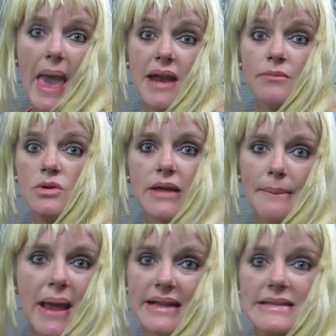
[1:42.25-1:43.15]
animal
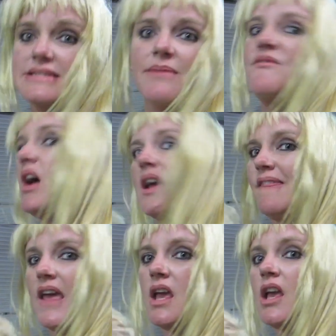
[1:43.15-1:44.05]
magnetism
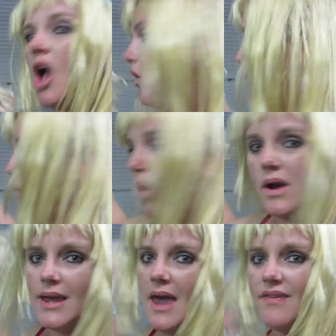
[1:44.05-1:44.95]
fucking thing, and go
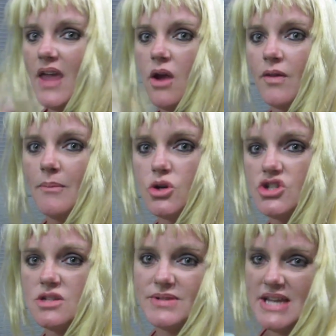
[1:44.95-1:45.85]
walking out there in the
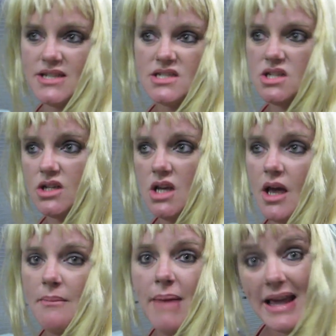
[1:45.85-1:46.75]
bush and pretend to
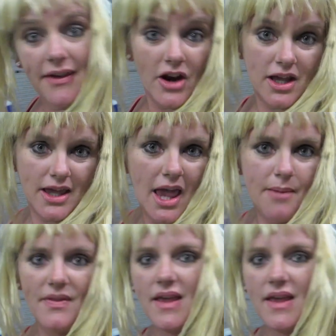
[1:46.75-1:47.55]
make out they don't care, but